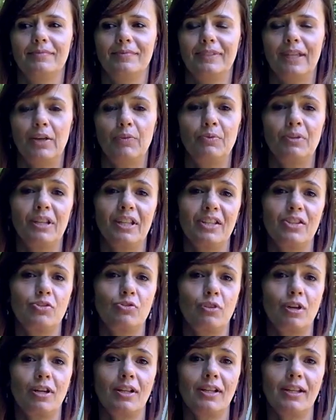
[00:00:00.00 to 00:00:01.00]
they're really
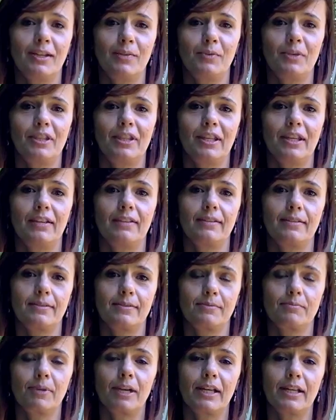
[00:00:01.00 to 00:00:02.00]
struggling with
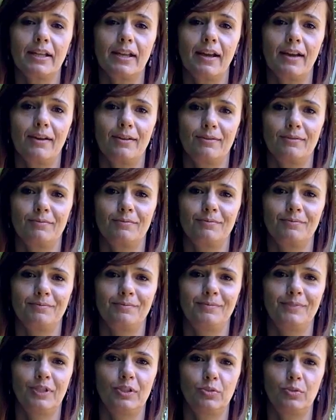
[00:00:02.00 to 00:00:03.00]
this right now,
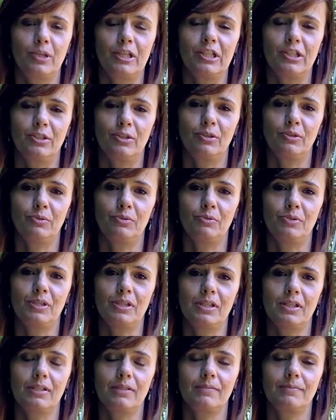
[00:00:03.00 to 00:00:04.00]
the Twin
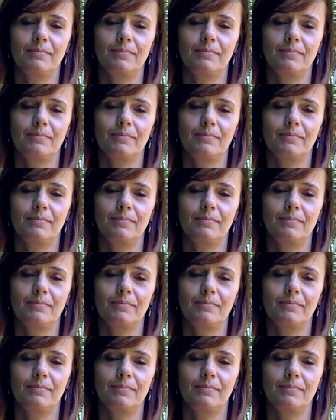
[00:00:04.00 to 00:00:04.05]
2s.